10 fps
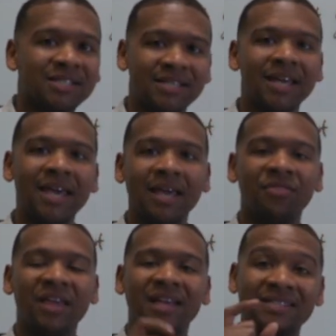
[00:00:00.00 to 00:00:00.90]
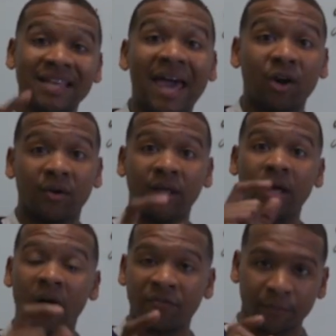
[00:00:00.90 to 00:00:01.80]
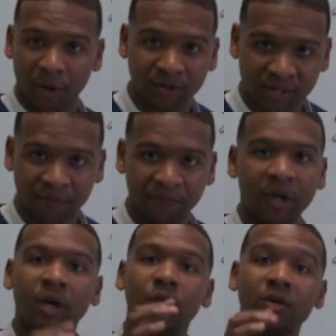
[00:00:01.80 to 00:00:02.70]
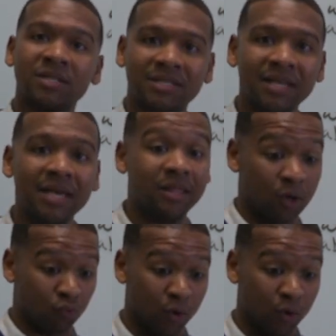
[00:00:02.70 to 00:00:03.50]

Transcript: see the integrity of the person. You'll see the